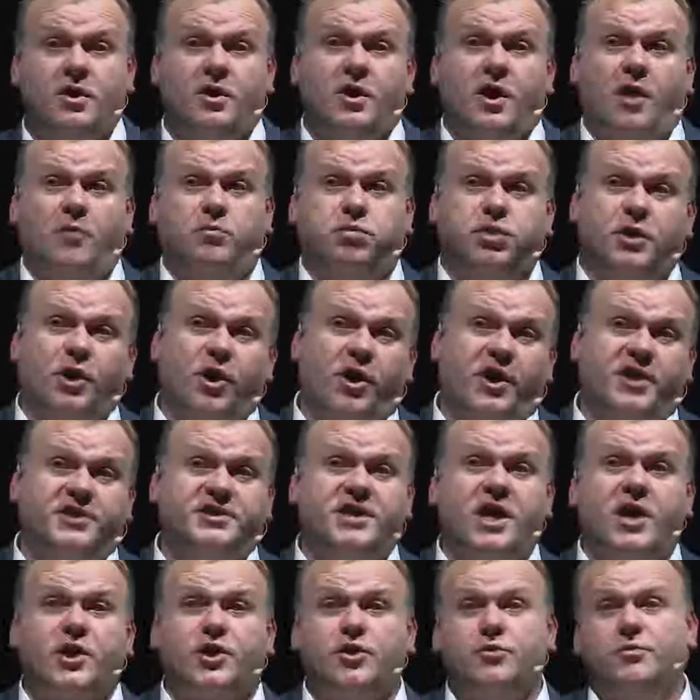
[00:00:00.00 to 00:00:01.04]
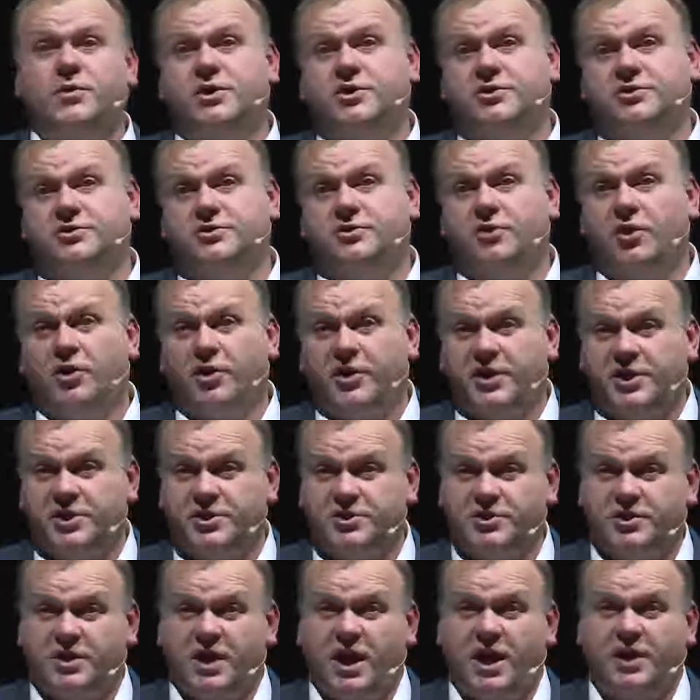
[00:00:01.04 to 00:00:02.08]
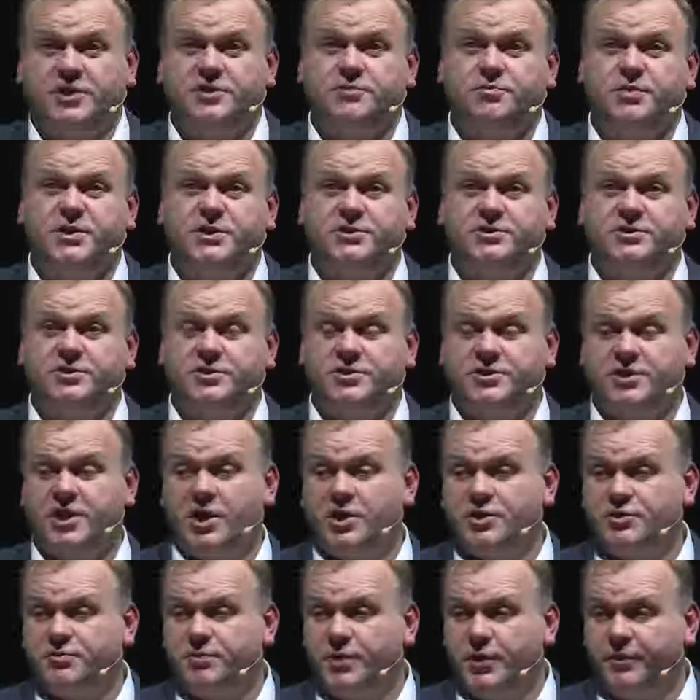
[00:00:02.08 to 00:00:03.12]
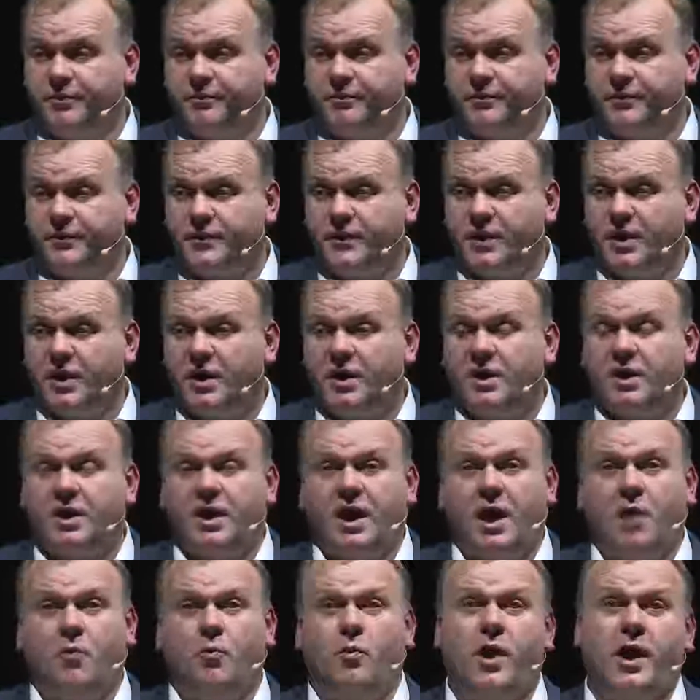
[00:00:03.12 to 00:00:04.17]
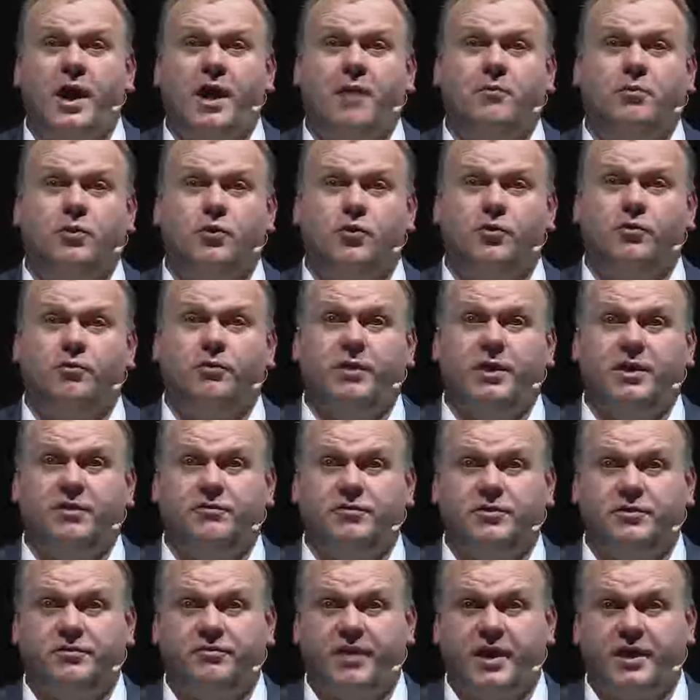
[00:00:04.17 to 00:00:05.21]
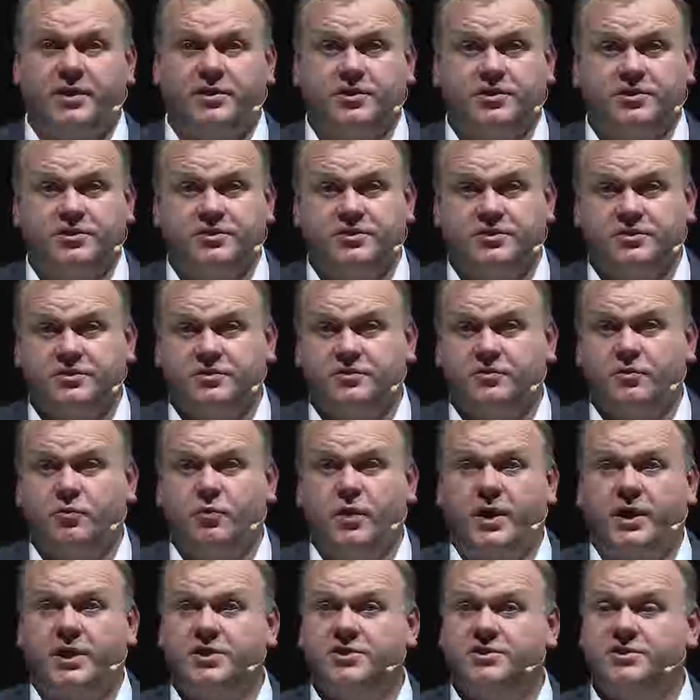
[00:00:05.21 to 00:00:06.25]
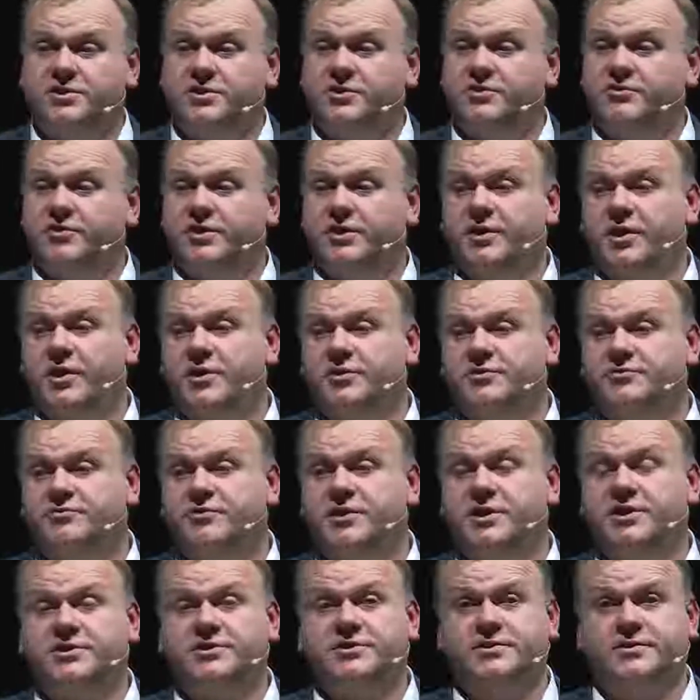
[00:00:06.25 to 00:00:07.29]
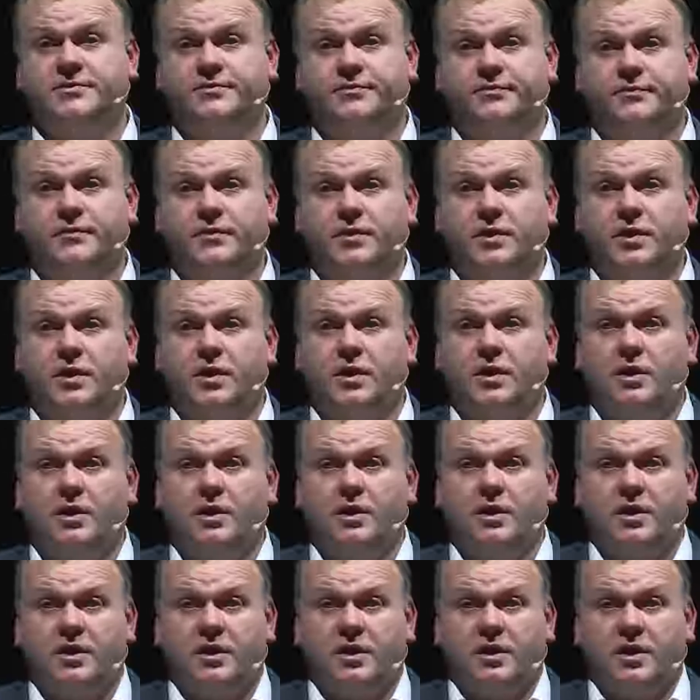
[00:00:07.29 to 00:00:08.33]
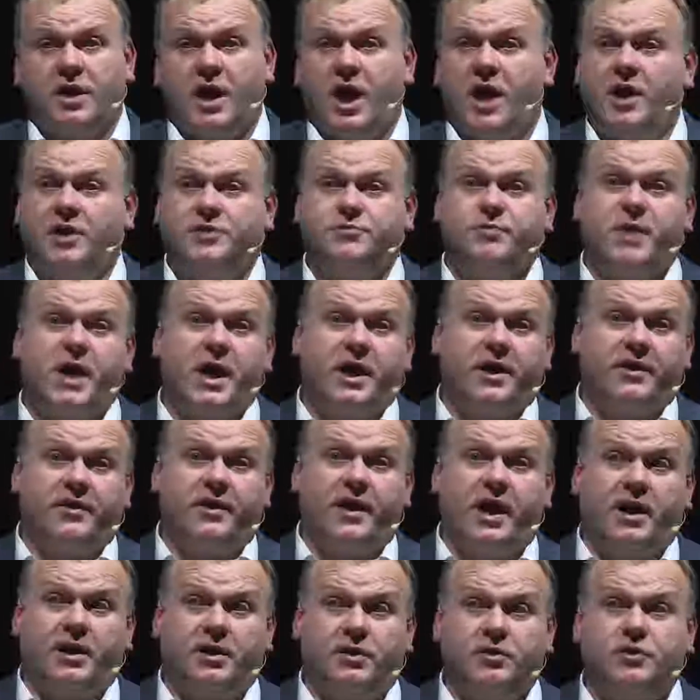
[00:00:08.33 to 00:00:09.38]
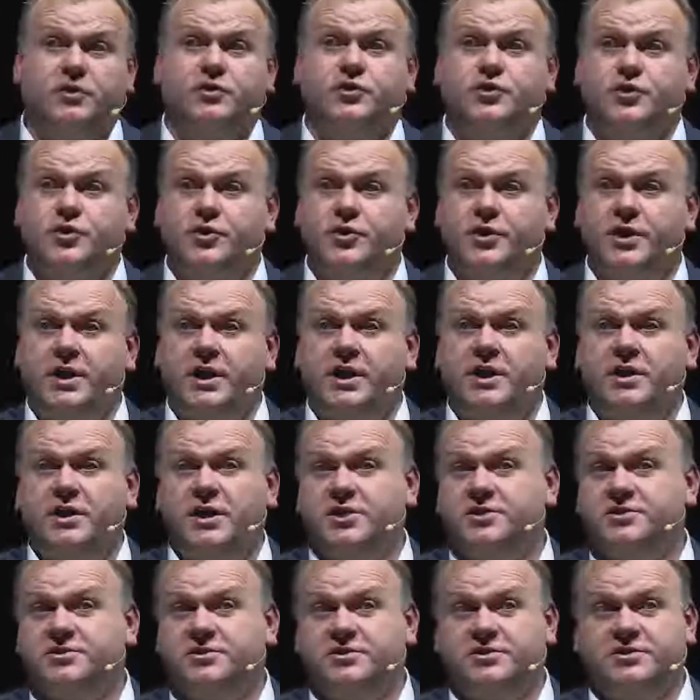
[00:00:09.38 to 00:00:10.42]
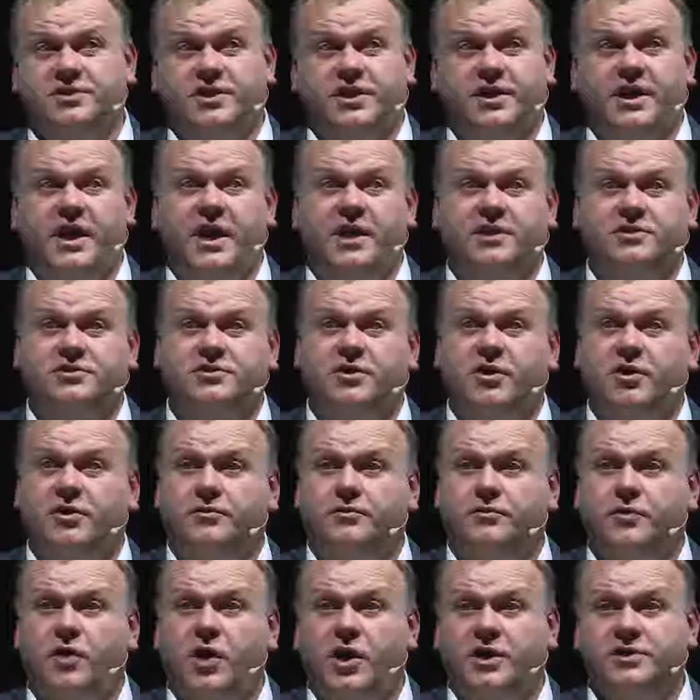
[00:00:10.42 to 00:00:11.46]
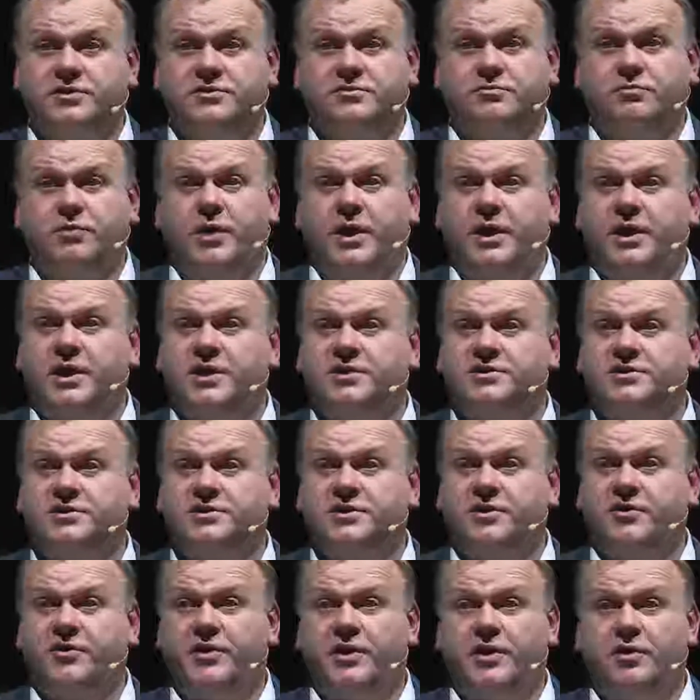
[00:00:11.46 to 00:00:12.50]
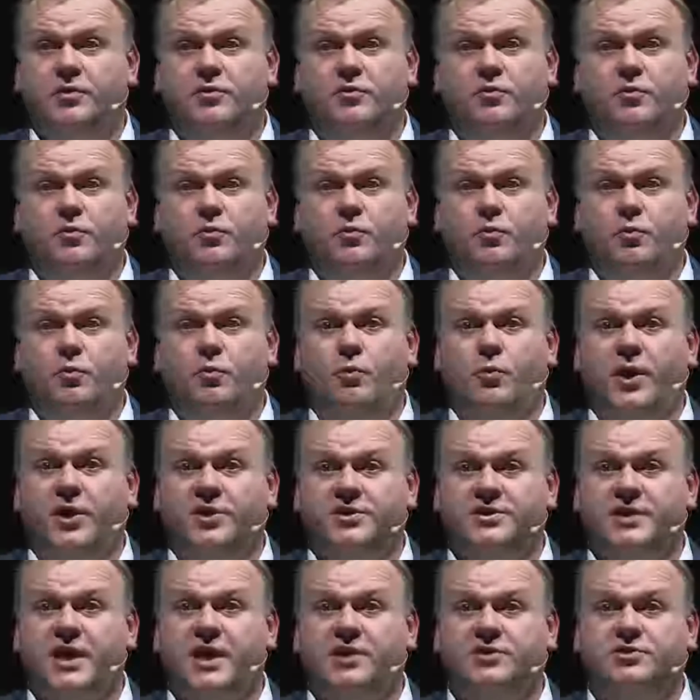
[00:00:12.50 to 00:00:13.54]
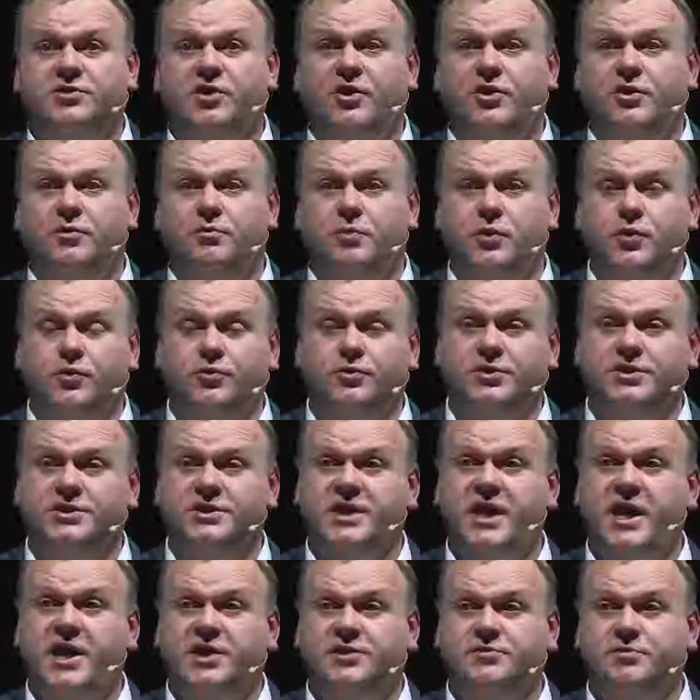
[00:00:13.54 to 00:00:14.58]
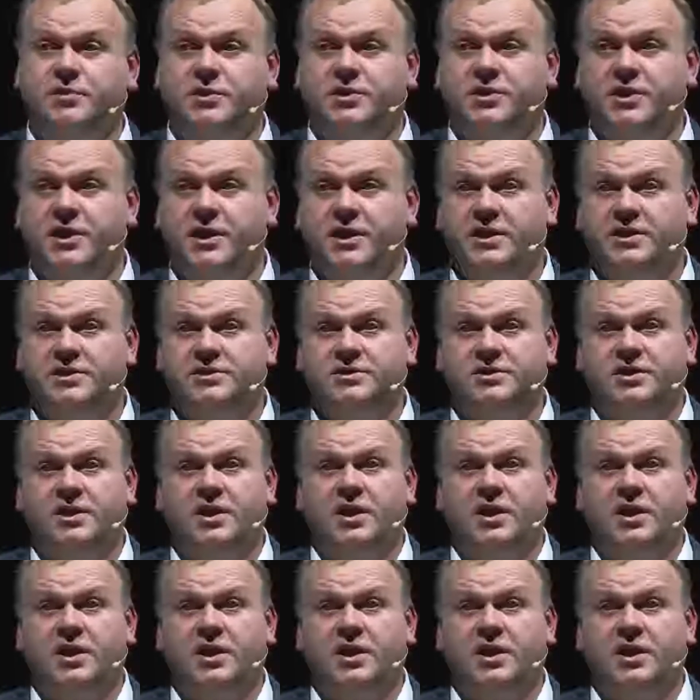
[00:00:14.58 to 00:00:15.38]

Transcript: apply its acumen, its knowledge and its business judgment and weigh up all relevant factors when considering those risks. As part of that, duty is to seek outside advice where necessary, where it's outside the board's expertise